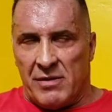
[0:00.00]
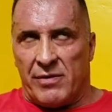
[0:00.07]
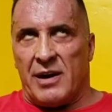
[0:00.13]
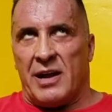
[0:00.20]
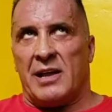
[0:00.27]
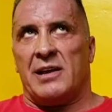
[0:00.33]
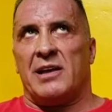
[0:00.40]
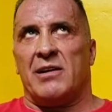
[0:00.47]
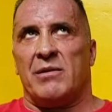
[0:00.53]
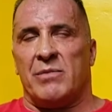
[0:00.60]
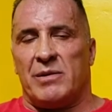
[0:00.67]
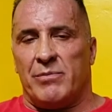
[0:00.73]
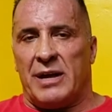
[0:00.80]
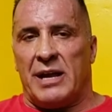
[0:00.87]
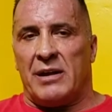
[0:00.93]
for any
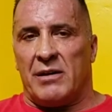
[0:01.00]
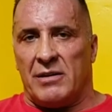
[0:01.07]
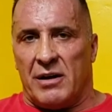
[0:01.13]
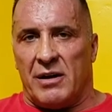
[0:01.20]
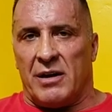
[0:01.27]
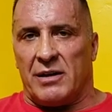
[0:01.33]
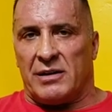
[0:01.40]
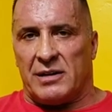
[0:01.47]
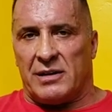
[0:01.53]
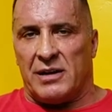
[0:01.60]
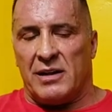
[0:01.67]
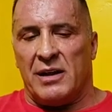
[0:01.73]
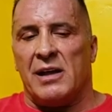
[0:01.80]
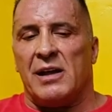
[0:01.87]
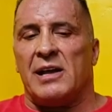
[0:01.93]
human being on earth
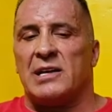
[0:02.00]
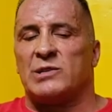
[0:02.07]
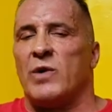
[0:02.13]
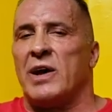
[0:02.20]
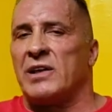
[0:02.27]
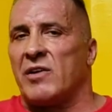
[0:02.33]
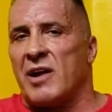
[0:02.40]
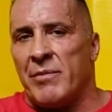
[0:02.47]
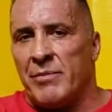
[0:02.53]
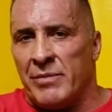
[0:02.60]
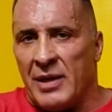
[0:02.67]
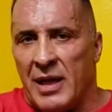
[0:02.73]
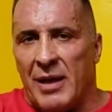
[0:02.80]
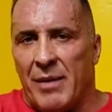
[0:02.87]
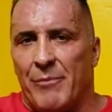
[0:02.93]
is one
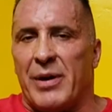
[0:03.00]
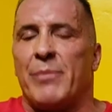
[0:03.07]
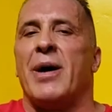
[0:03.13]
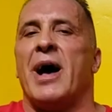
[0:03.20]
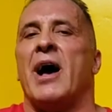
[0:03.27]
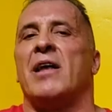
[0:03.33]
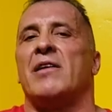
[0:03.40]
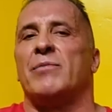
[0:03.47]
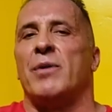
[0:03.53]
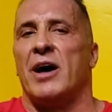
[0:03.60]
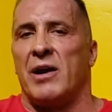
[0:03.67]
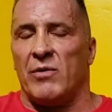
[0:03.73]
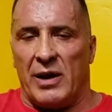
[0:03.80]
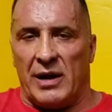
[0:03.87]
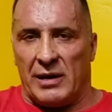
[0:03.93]
gram per pound of
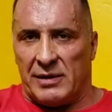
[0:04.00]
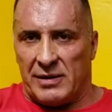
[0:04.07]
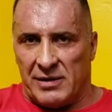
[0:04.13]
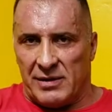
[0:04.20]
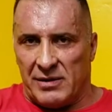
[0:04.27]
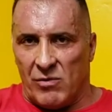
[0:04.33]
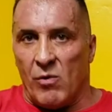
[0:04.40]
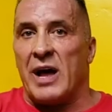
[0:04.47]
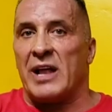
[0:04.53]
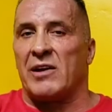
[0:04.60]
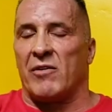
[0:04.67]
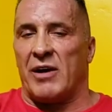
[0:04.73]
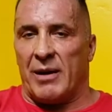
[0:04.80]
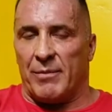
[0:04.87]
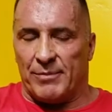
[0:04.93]
body weight, one
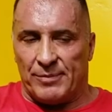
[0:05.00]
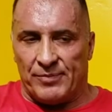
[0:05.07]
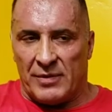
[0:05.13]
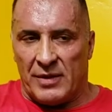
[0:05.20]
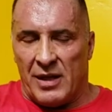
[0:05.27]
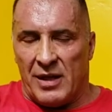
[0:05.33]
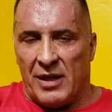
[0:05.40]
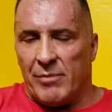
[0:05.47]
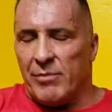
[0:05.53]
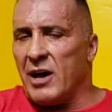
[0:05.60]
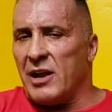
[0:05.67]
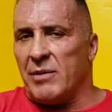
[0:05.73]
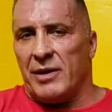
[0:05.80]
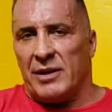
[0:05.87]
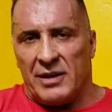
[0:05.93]
gram.
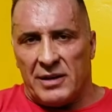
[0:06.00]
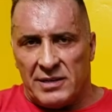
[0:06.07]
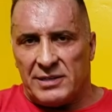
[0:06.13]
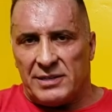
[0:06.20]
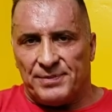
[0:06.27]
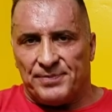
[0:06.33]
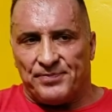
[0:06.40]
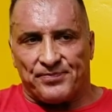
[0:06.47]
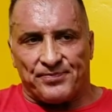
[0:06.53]
Bodybuilders,